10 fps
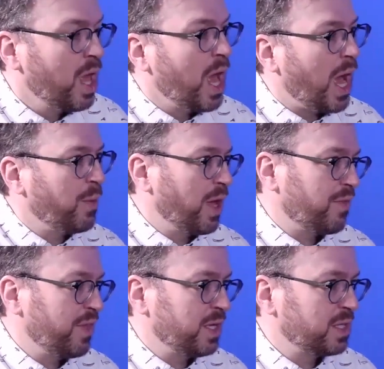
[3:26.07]
And we have
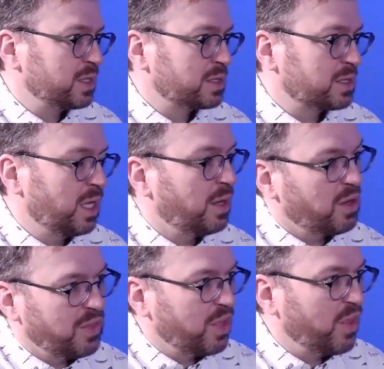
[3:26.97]
things,
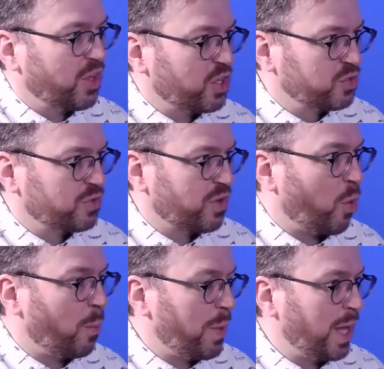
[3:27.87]
other sort of
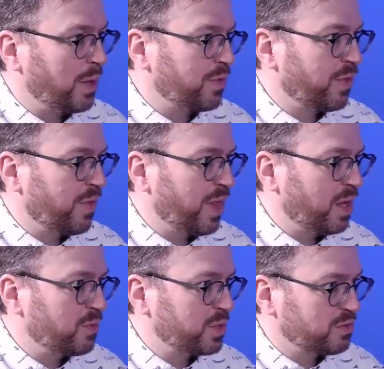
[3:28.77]
compounds in
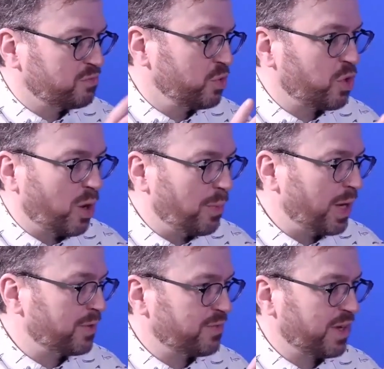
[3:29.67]
there, which are root
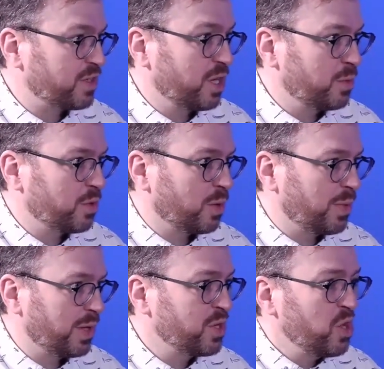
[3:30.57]
compounds and various herbal
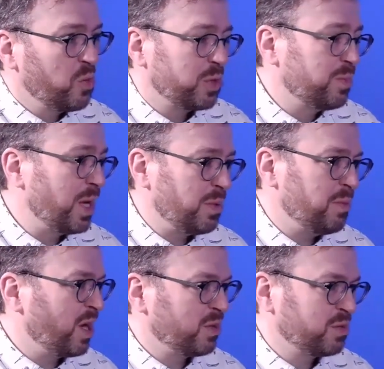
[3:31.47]
compounds, which may be
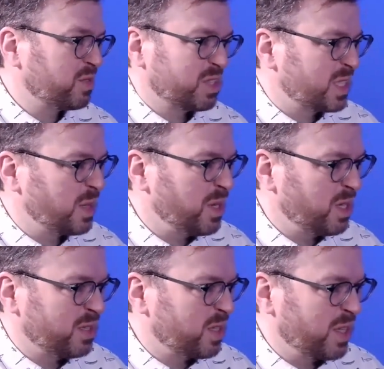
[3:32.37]
mild
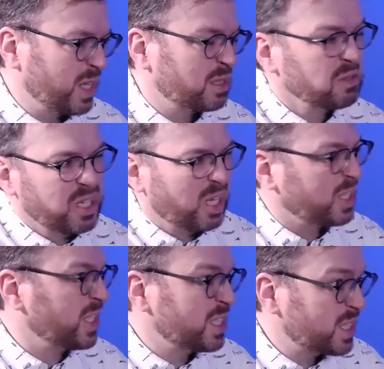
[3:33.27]
stimulants and things like
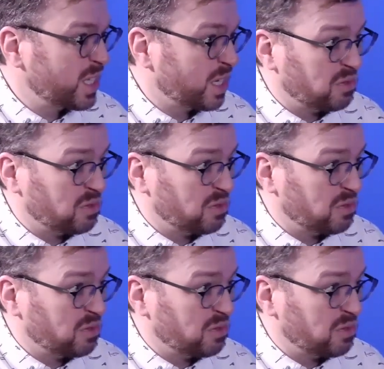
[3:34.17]
ginseng,